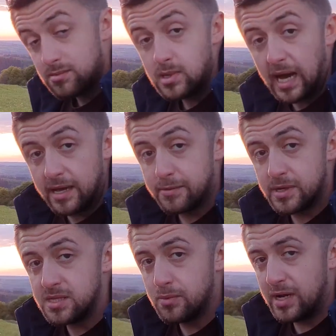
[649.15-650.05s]
I
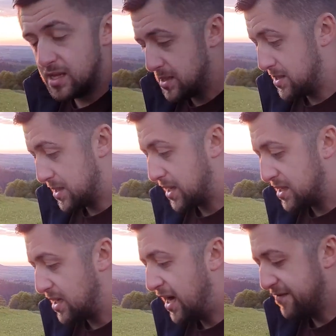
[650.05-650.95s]
read the way it is. Does
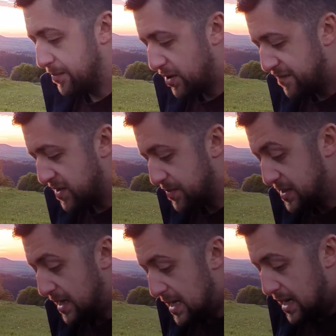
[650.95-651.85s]
Katy have a boyfriend?
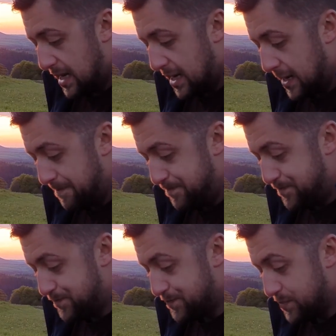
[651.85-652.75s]
But
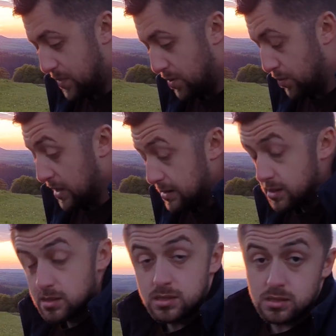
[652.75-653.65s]
well,
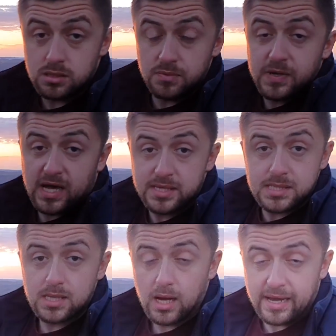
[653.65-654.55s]
to be
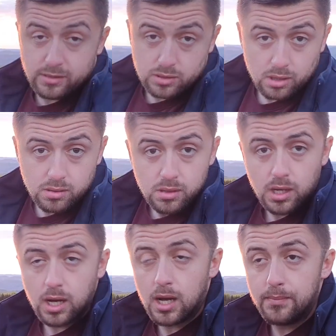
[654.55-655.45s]
honest, I don't know,
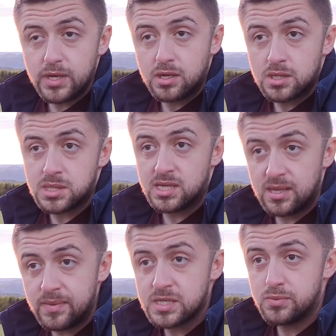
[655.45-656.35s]
because at
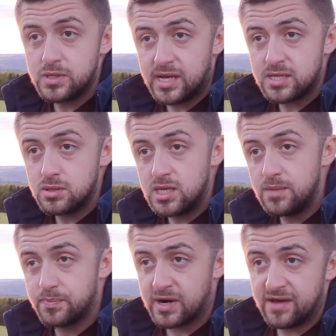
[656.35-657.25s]
Apex we'd like to
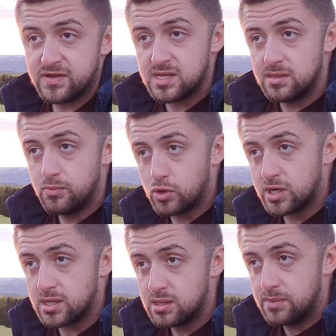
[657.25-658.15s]
keep private and
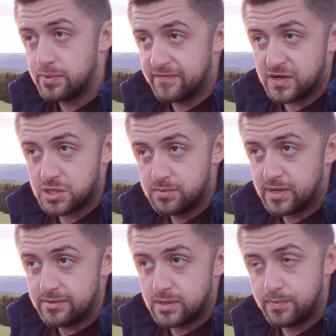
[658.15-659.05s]
work and professional,
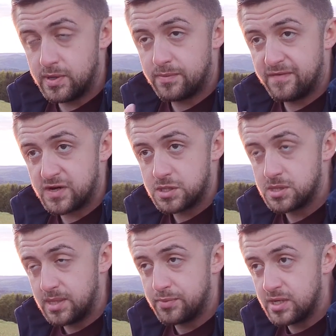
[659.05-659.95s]
private and
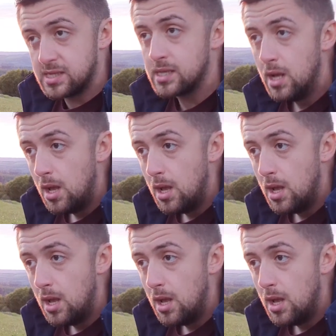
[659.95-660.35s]
professional separated.